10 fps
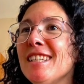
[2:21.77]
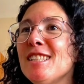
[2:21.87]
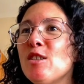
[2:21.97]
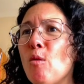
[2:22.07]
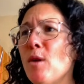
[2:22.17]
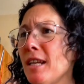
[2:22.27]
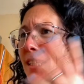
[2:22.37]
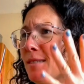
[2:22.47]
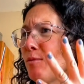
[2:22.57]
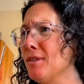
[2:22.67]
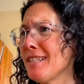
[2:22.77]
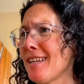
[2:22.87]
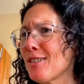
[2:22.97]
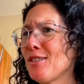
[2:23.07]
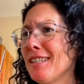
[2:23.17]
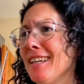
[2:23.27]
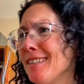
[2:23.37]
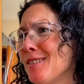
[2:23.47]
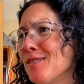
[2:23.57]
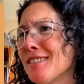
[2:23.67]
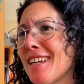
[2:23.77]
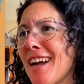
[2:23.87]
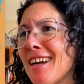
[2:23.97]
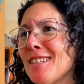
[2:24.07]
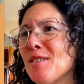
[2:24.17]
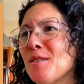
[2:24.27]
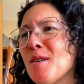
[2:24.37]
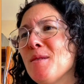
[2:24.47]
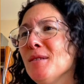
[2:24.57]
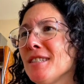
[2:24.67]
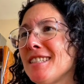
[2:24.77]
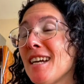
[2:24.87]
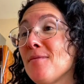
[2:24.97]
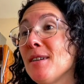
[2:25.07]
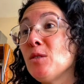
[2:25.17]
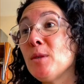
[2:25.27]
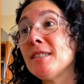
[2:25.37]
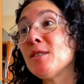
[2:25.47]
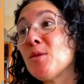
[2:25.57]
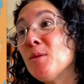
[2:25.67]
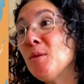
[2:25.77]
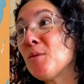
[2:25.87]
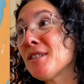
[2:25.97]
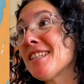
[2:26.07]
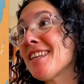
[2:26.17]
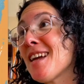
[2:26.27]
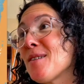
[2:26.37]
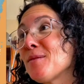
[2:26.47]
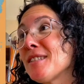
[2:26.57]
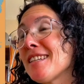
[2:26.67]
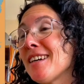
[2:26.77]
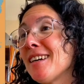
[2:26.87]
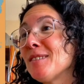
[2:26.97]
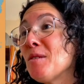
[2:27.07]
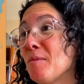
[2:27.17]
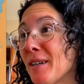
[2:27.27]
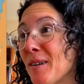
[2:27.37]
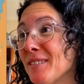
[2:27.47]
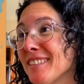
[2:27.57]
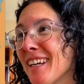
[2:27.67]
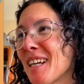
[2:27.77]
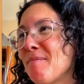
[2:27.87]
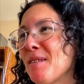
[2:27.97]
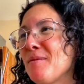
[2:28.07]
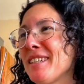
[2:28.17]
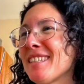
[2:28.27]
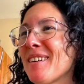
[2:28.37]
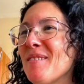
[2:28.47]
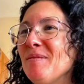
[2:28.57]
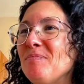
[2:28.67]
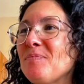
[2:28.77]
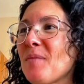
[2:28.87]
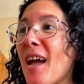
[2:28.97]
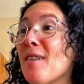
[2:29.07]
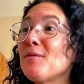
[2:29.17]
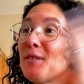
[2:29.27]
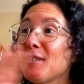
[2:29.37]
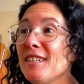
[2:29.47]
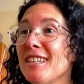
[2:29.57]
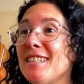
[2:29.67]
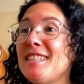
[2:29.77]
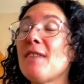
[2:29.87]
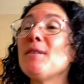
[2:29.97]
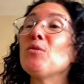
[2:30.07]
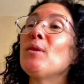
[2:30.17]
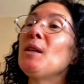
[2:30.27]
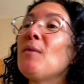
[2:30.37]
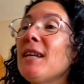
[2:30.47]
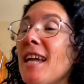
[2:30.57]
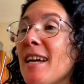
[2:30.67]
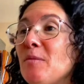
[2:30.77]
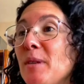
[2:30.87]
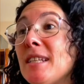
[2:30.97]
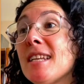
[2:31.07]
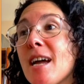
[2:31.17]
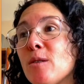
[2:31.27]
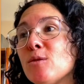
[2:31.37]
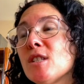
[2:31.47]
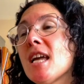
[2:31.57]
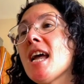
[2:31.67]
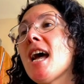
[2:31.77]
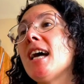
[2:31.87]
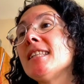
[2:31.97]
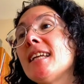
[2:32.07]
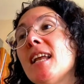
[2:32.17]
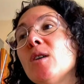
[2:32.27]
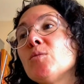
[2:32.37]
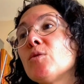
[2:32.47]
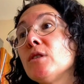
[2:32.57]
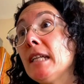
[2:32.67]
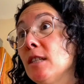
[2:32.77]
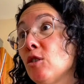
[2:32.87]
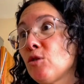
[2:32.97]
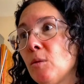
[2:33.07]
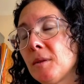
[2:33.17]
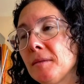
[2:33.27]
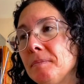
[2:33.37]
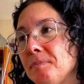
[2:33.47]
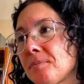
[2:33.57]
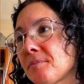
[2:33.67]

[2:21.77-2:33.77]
So what is actually Helidon? As you know, Java 22 was announced at KubeCon a couple of weeks ago, after Java 21 had been announced at CloudWorld in October.